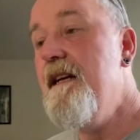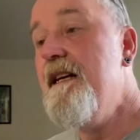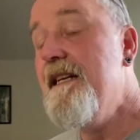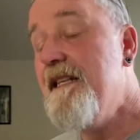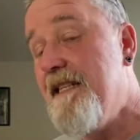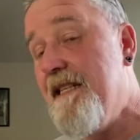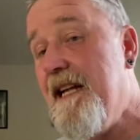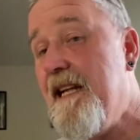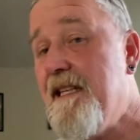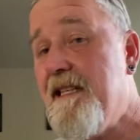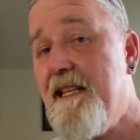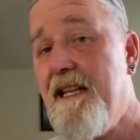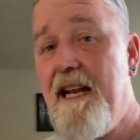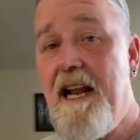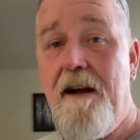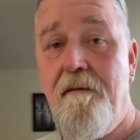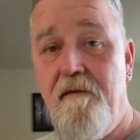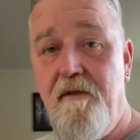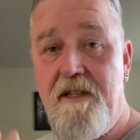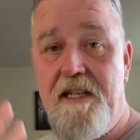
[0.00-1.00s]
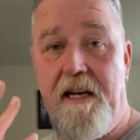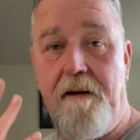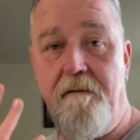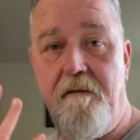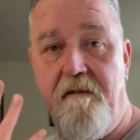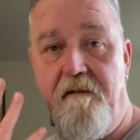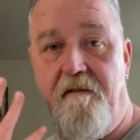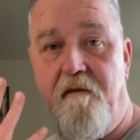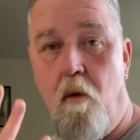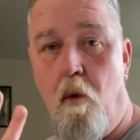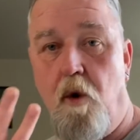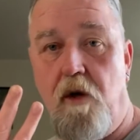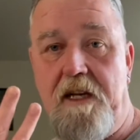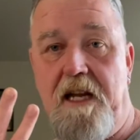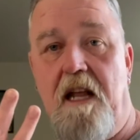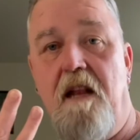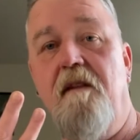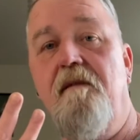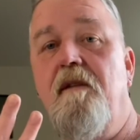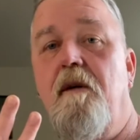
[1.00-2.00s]
since then I've received 4
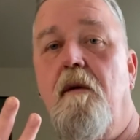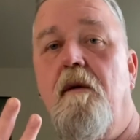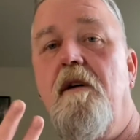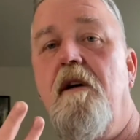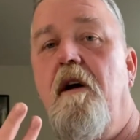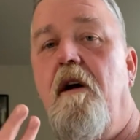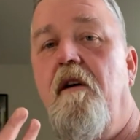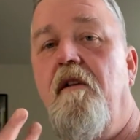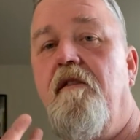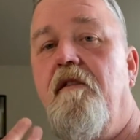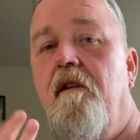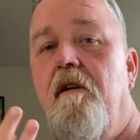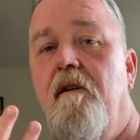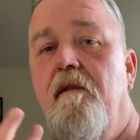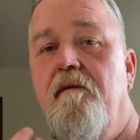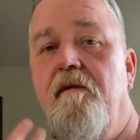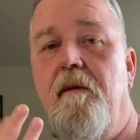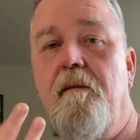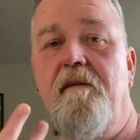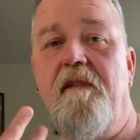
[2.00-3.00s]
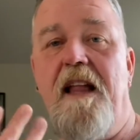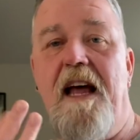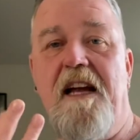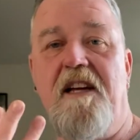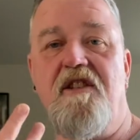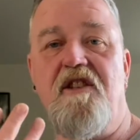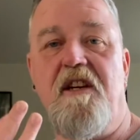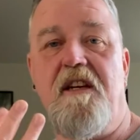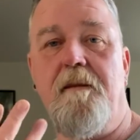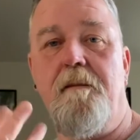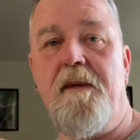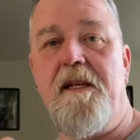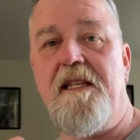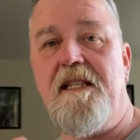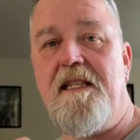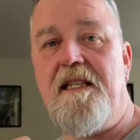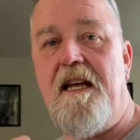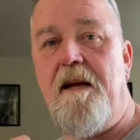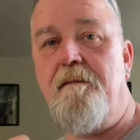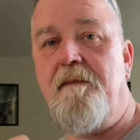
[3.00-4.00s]
telephone calls from Flagship
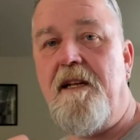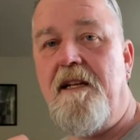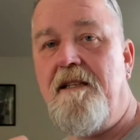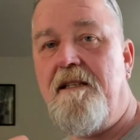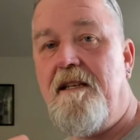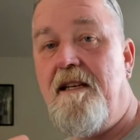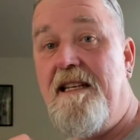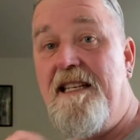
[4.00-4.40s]
Acceptance.